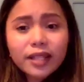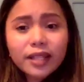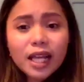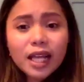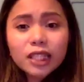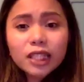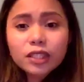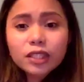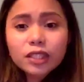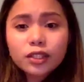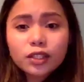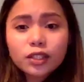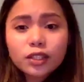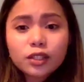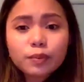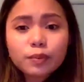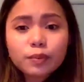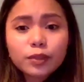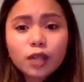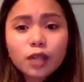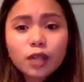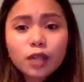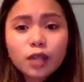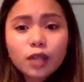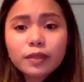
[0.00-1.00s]
that's just
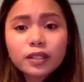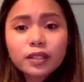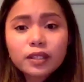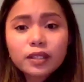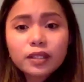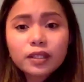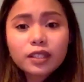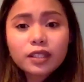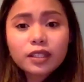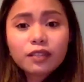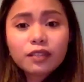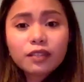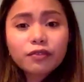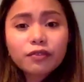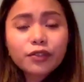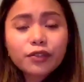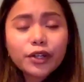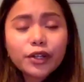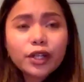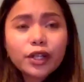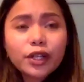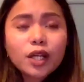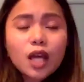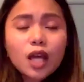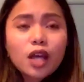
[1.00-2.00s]
predominantly
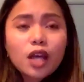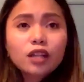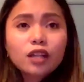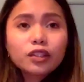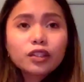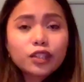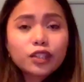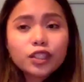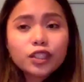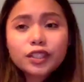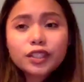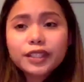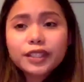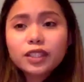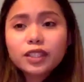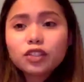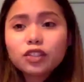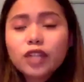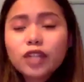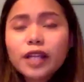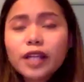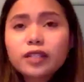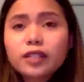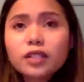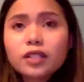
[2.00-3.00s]
for nursing in
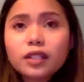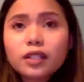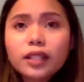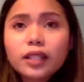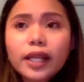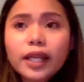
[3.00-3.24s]
general.